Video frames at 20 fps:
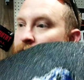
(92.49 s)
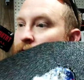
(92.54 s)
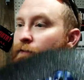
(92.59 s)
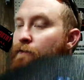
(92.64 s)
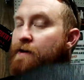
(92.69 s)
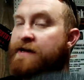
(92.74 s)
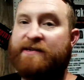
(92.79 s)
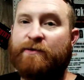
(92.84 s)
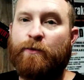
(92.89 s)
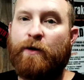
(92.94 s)

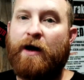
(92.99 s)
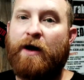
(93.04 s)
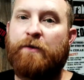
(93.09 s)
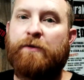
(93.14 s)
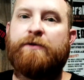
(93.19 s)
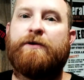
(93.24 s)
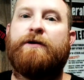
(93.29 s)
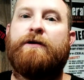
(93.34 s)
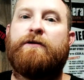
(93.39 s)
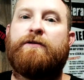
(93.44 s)
Reason why I
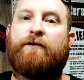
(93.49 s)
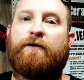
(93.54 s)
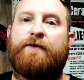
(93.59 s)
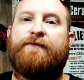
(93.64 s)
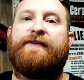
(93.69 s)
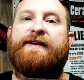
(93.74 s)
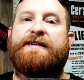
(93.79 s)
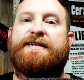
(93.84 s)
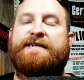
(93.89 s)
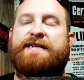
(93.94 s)
want to do
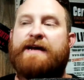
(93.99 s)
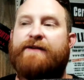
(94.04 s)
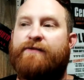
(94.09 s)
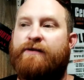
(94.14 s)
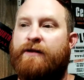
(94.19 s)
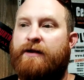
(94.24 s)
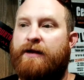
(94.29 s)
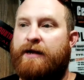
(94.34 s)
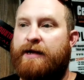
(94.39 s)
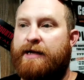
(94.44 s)

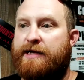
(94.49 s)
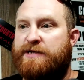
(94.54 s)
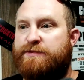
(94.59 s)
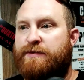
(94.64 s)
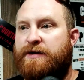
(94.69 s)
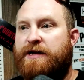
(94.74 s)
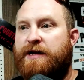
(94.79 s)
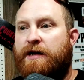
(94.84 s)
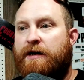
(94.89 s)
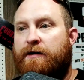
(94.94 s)
357 is
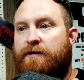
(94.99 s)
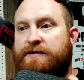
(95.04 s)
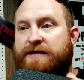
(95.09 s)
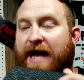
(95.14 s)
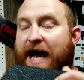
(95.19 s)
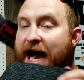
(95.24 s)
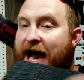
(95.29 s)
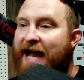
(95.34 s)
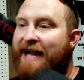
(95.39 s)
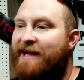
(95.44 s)
because
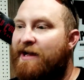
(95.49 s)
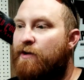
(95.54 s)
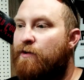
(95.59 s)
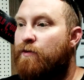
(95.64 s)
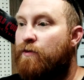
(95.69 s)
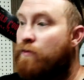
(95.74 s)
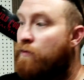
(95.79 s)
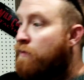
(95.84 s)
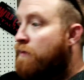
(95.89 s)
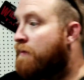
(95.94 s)
I
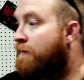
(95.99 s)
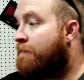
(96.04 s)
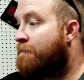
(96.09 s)
know